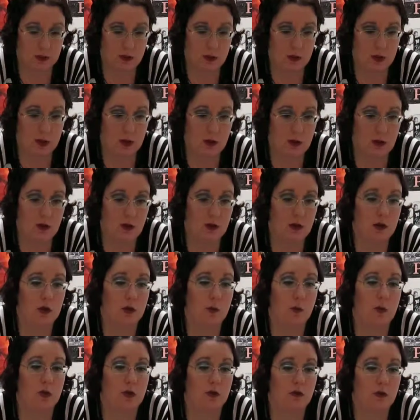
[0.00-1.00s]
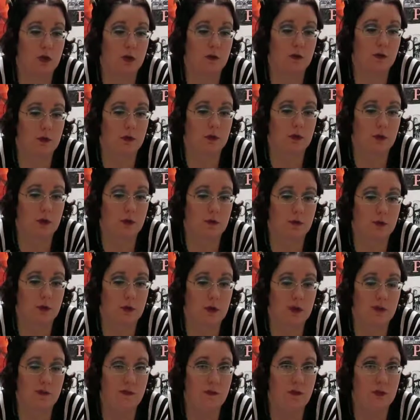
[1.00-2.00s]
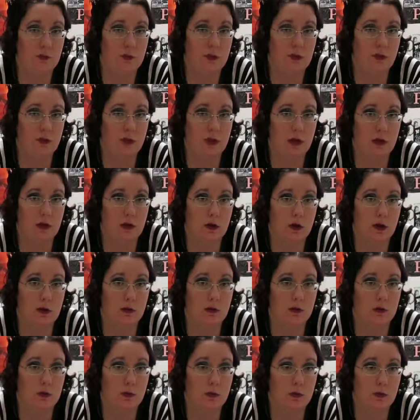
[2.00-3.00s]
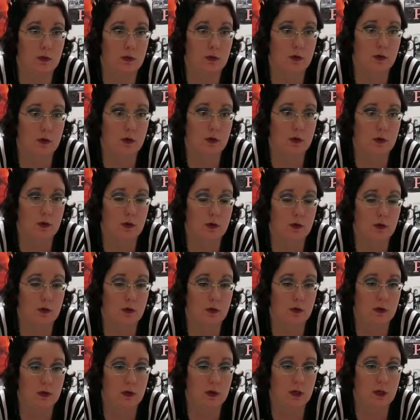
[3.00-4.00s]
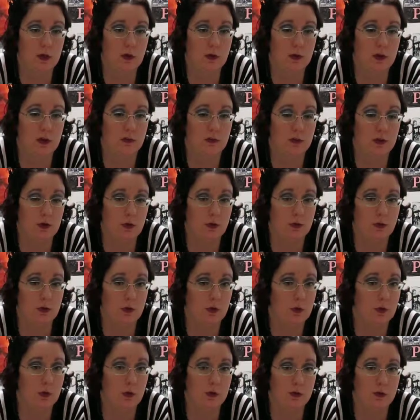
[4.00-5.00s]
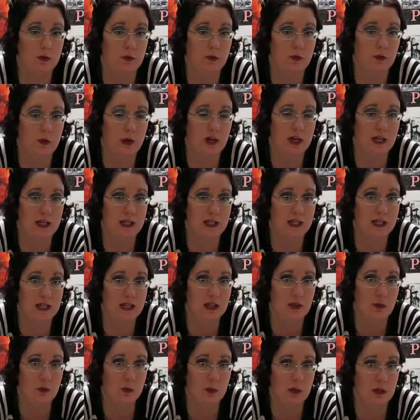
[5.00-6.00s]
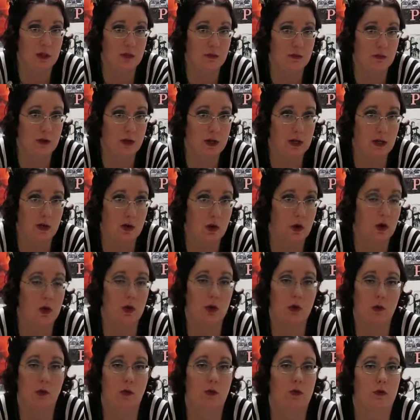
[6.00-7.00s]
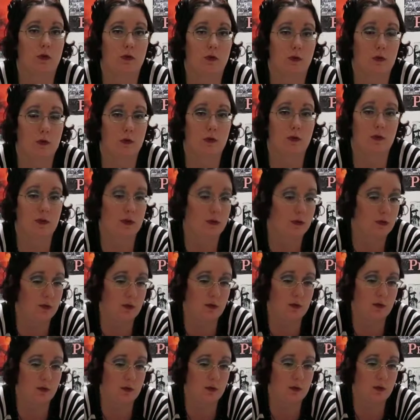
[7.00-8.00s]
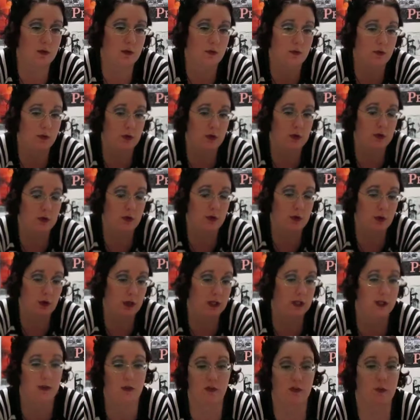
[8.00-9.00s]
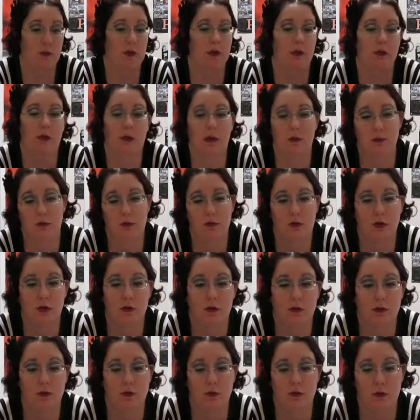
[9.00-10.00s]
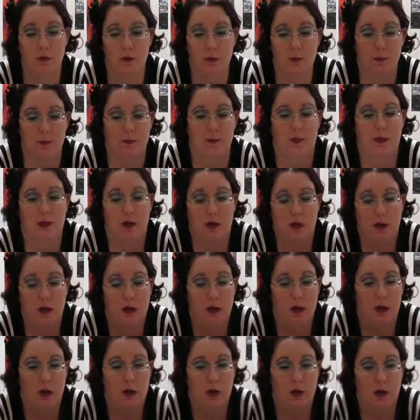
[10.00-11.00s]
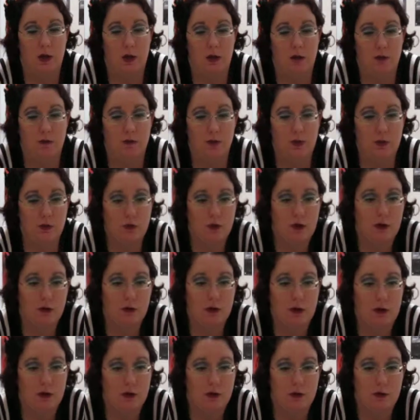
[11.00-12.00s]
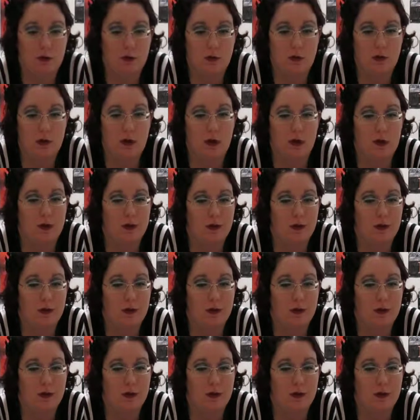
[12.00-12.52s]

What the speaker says: And when Jean Valjean forgives him, it's like a knife to his heart. You know, he feels cold inside. He can't really find God or the truth of existence, and he ends up killing himself. So, very tragic character.